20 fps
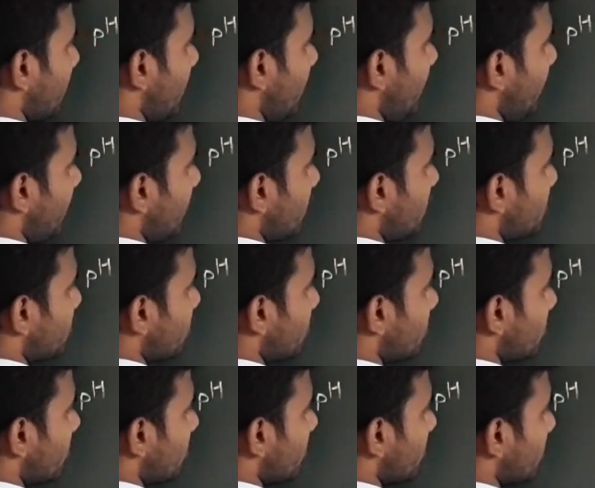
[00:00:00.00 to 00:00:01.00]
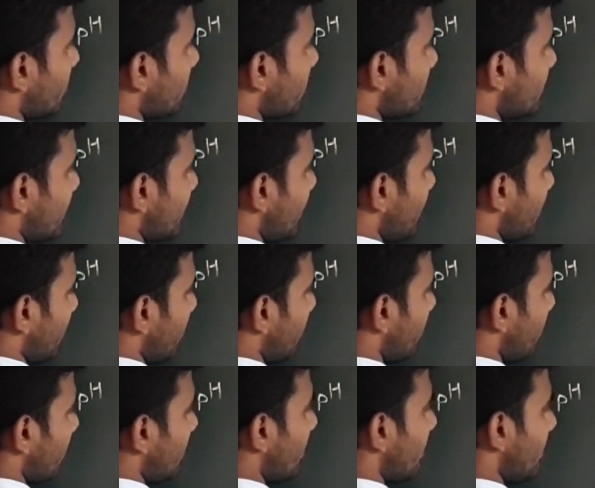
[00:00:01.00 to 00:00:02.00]
Near to 0,
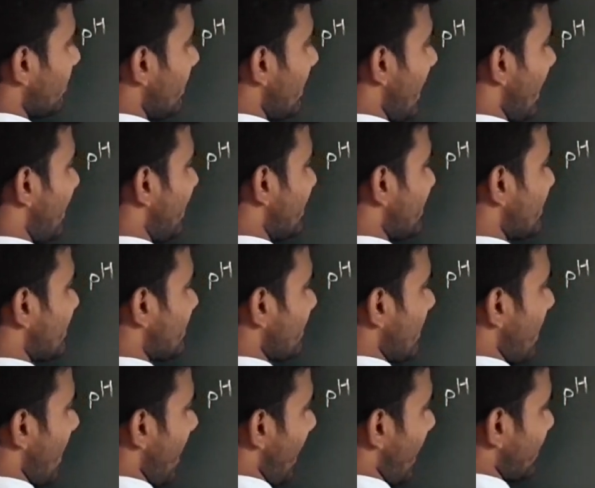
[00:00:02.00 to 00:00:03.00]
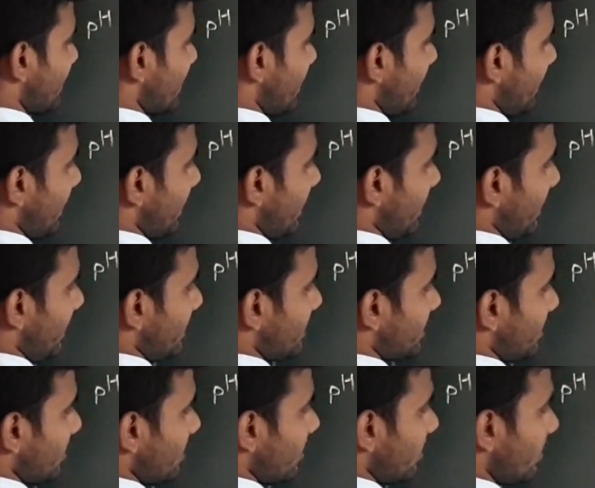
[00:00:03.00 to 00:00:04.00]
that is acidic in
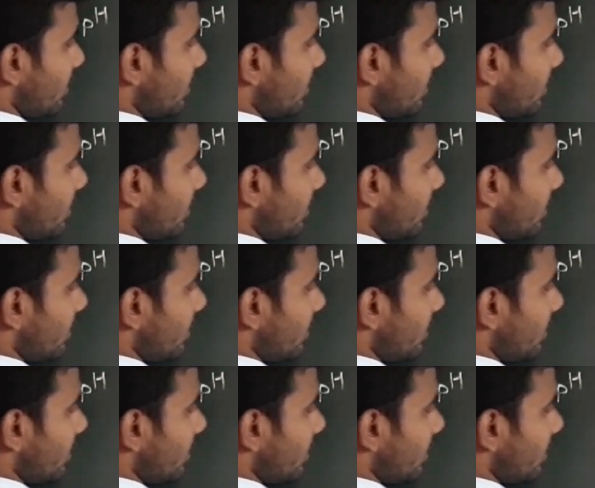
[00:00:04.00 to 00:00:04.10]
nature.